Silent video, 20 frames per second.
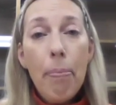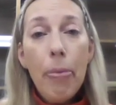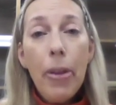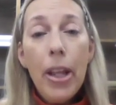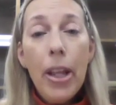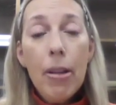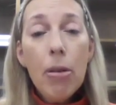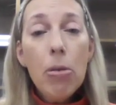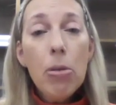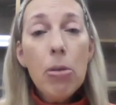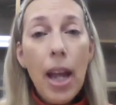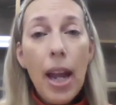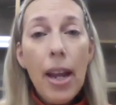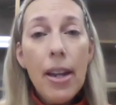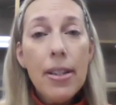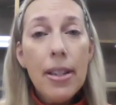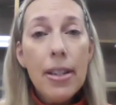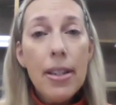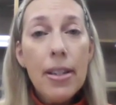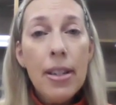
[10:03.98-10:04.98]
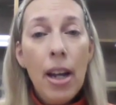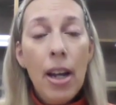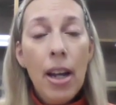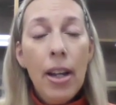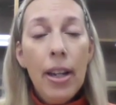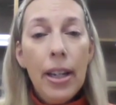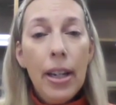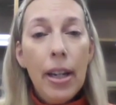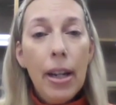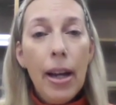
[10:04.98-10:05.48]
In those cases,
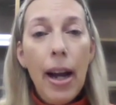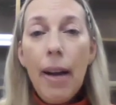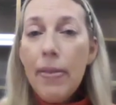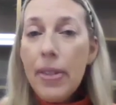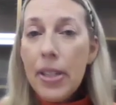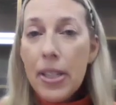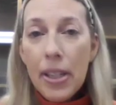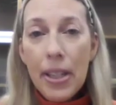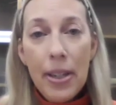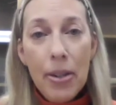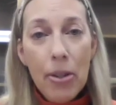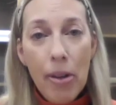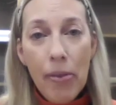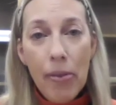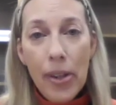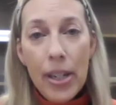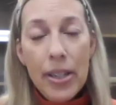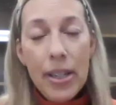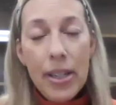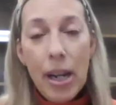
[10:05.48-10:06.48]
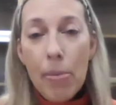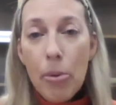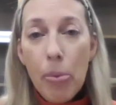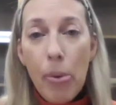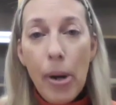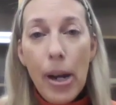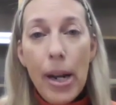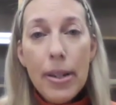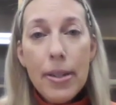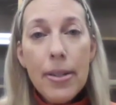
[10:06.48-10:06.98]
obviously you don't have any time to
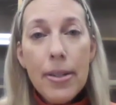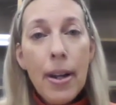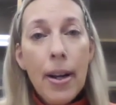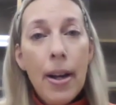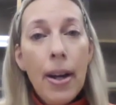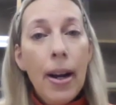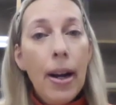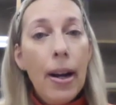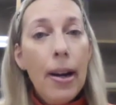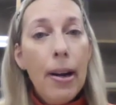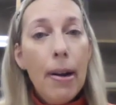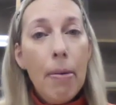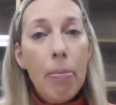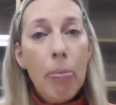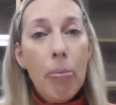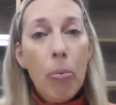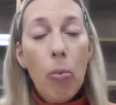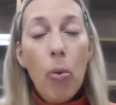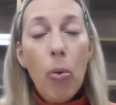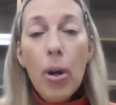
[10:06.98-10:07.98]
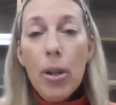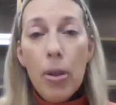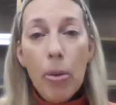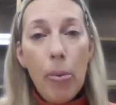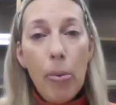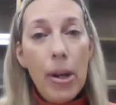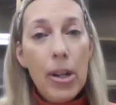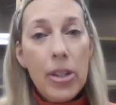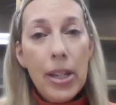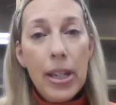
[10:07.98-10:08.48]
waste. One of the
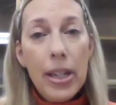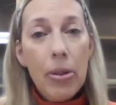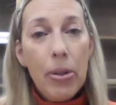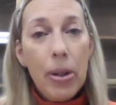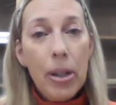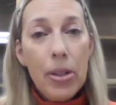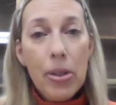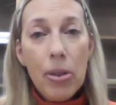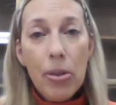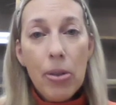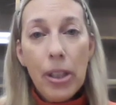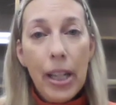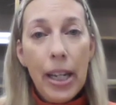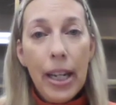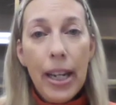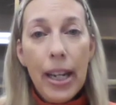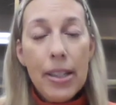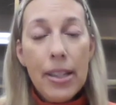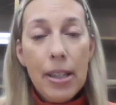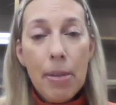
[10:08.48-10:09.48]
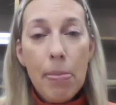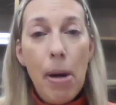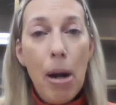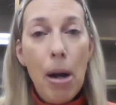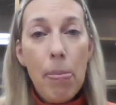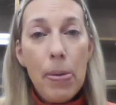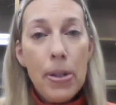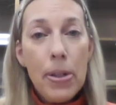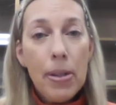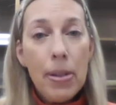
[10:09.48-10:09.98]
ways that you can certainly get some
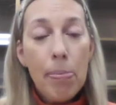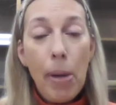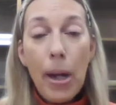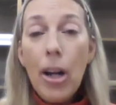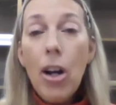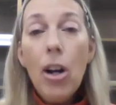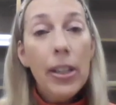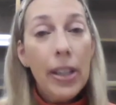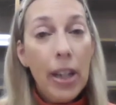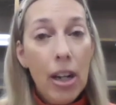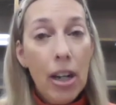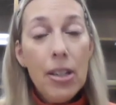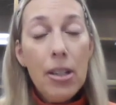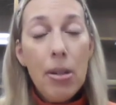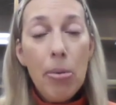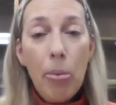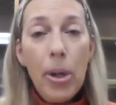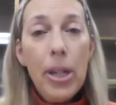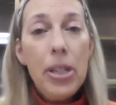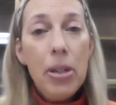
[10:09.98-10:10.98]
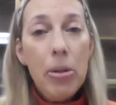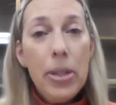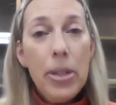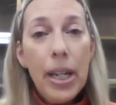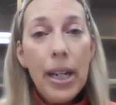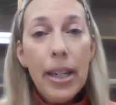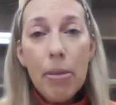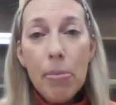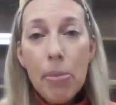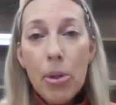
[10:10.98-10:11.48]
help is by calling us. We do
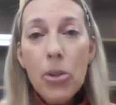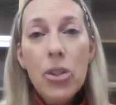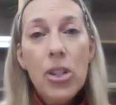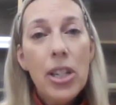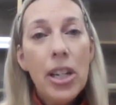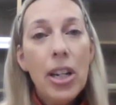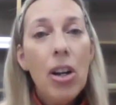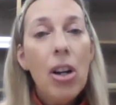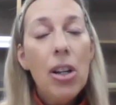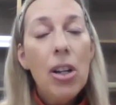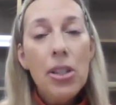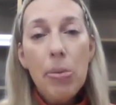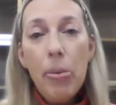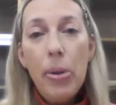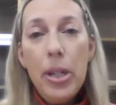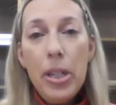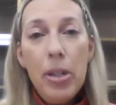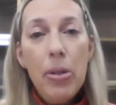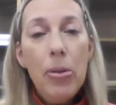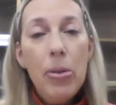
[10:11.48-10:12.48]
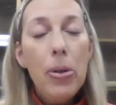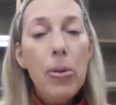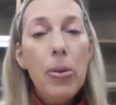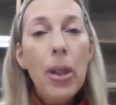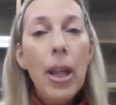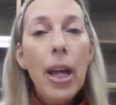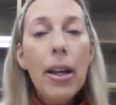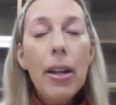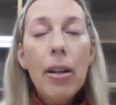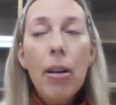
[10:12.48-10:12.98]
take emergency calls and we do
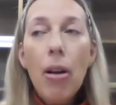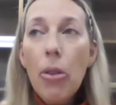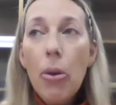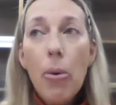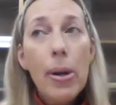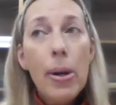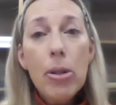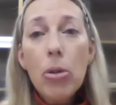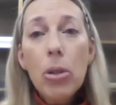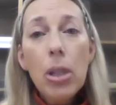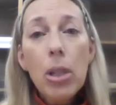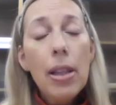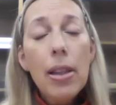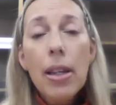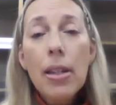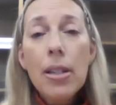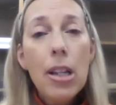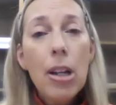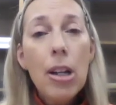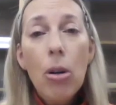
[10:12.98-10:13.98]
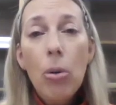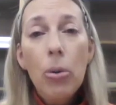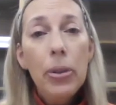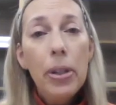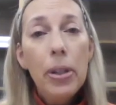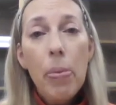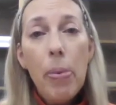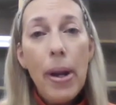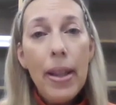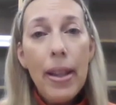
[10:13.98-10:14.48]
that, although I don't think that's the
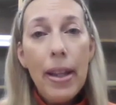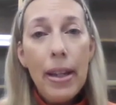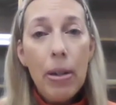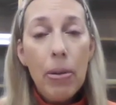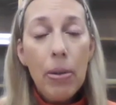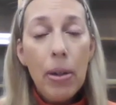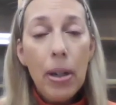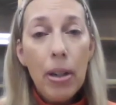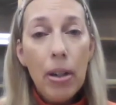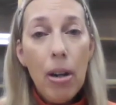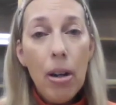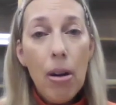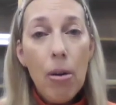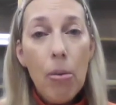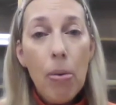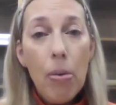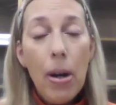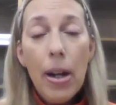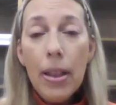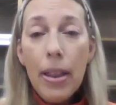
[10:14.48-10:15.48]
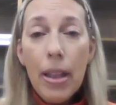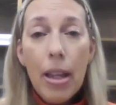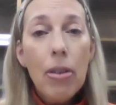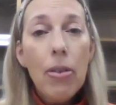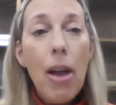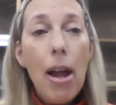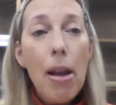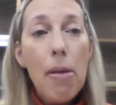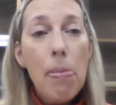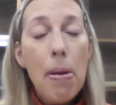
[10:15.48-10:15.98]
only way that you can go. I think a
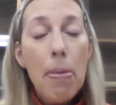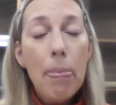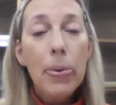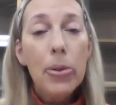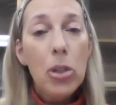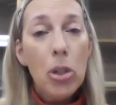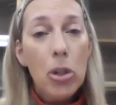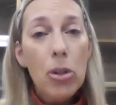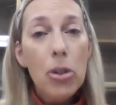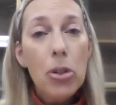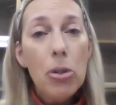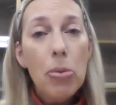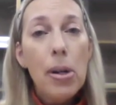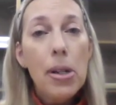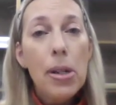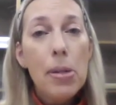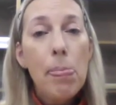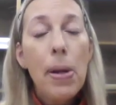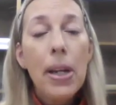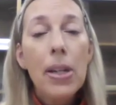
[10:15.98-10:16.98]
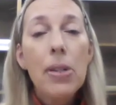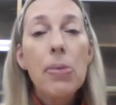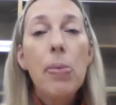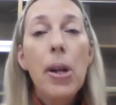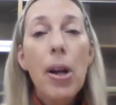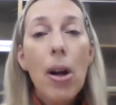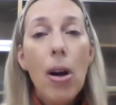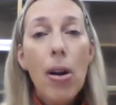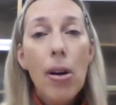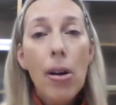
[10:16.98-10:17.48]
lot of people turn to us because
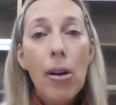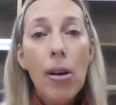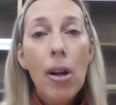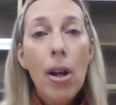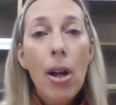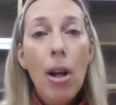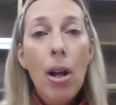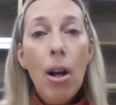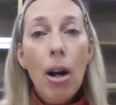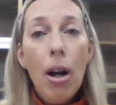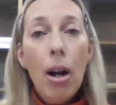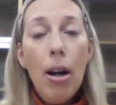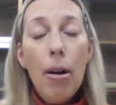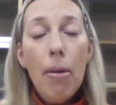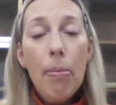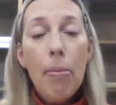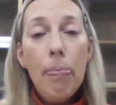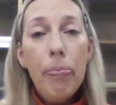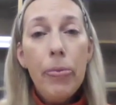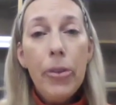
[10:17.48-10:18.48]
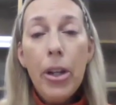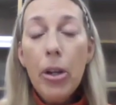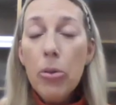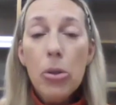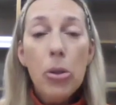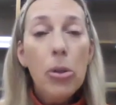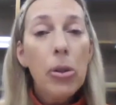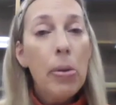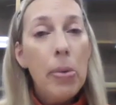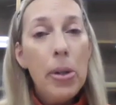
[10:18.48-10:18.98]
we are,
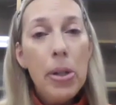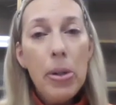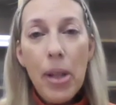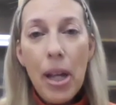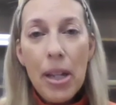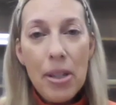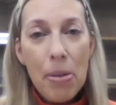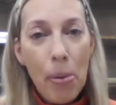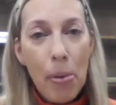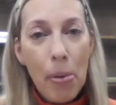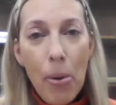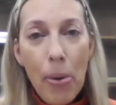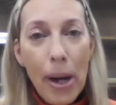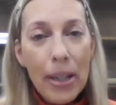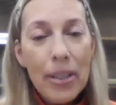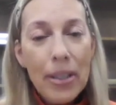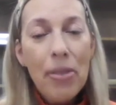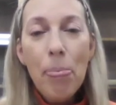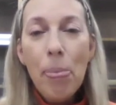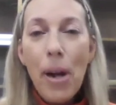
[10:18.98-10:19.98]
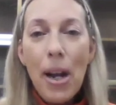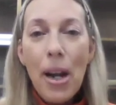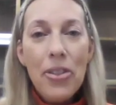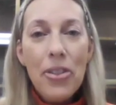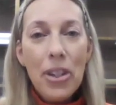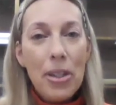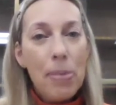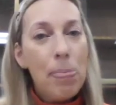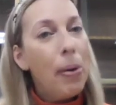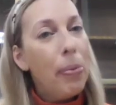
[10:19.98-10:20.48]
certainly we do lots of proactive
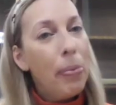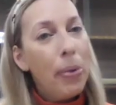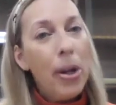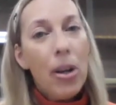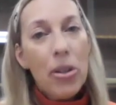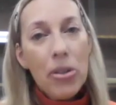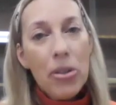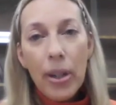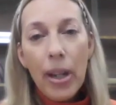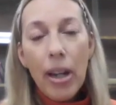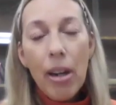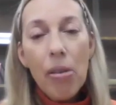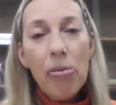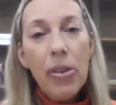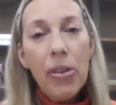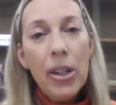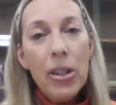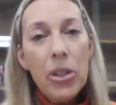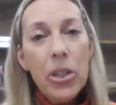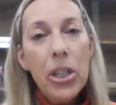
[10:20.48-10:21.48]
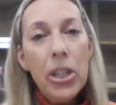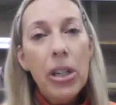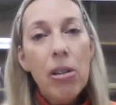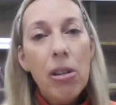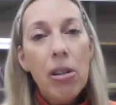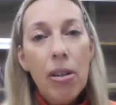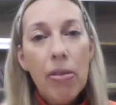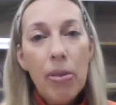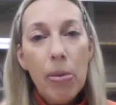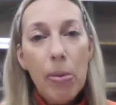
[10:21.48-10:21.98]
projects, but we also get our fair
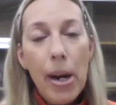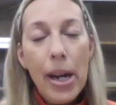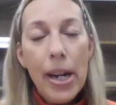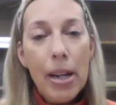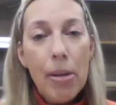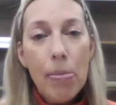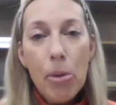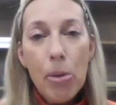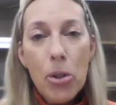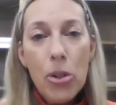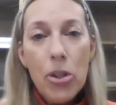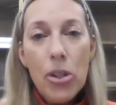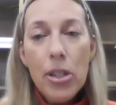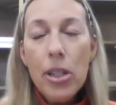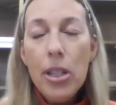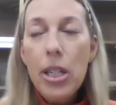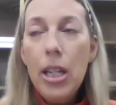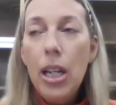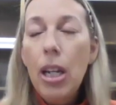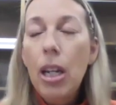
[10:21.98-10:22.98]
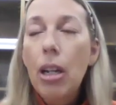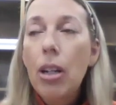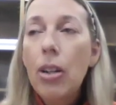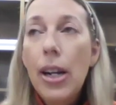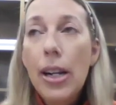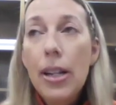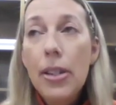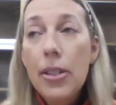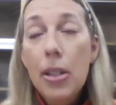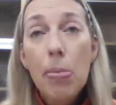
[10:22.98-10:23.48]
share of a writing emergency
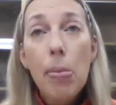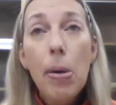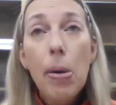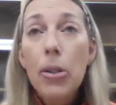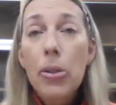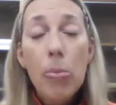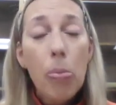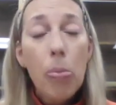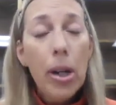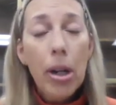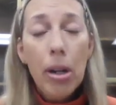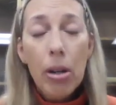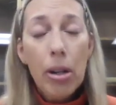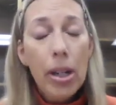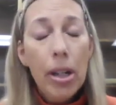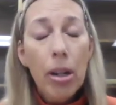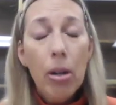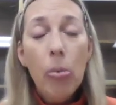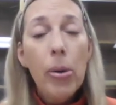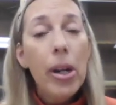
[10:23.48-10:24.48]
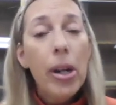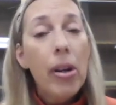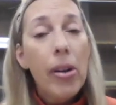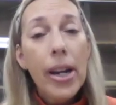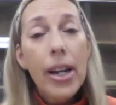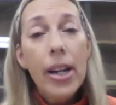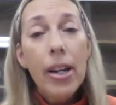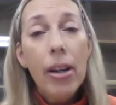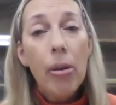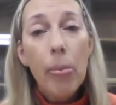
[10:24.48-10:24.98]
clients as well. And we are
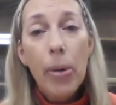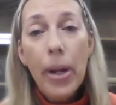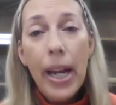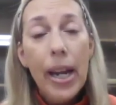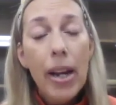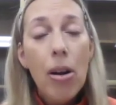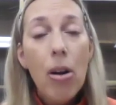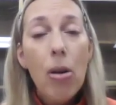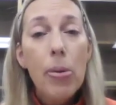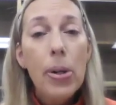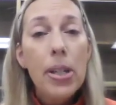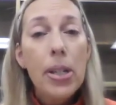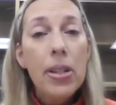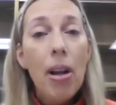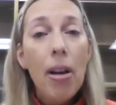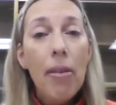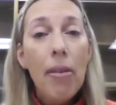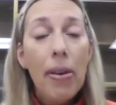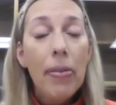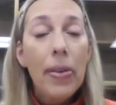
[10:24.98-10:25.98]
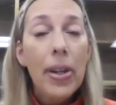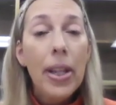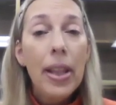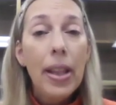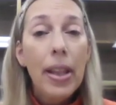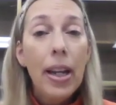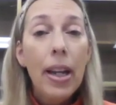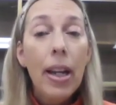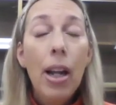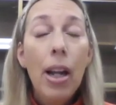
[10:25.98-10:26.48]
here. We can't always solve
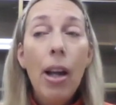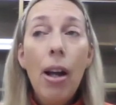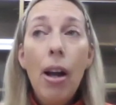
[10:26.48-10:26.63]
everything.